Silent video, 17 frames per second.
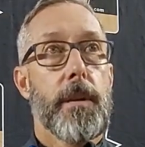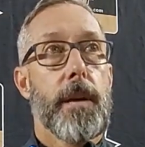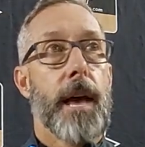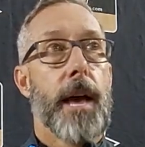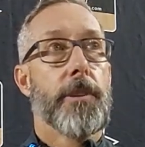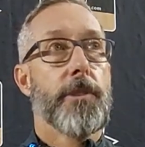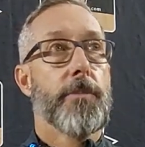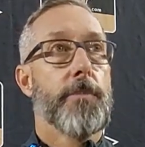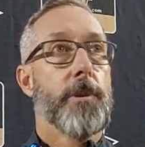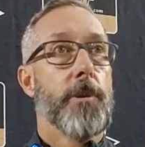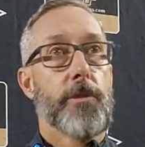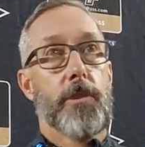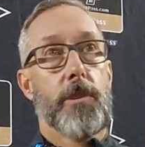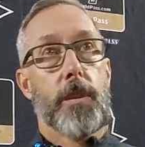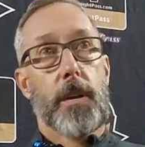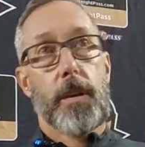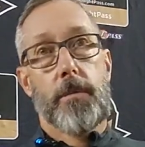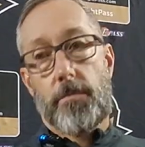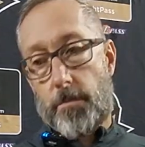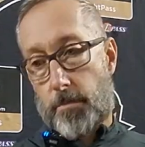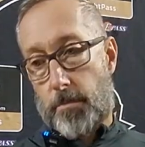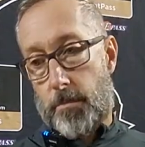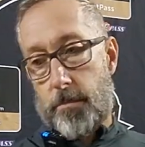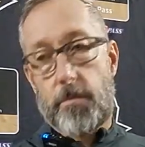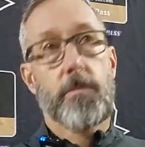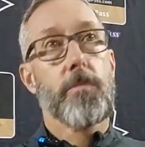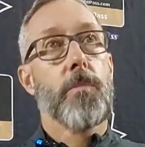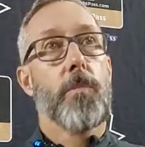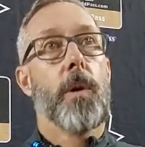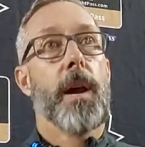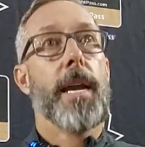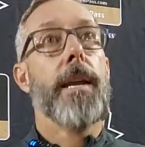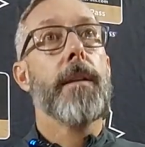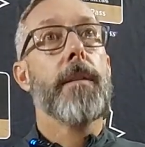as opposed to
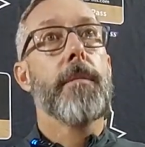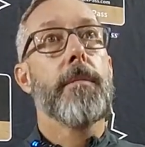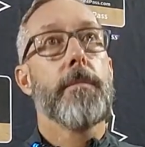waited,